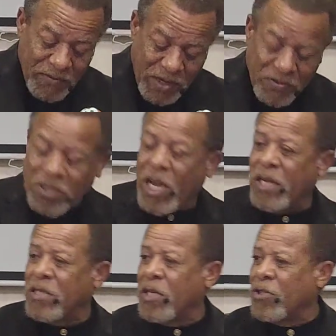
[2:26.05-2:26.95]
just
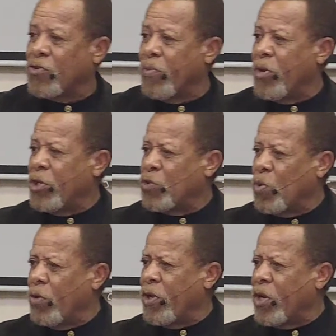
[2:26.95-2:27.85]
got such a tremendous
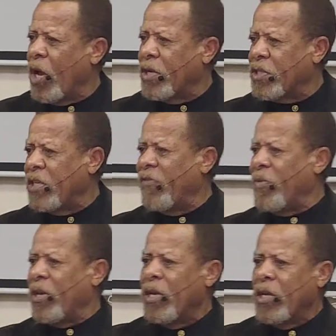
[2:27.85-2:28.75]
word that God has given
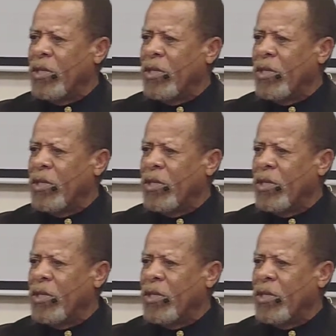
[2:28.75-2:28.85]
me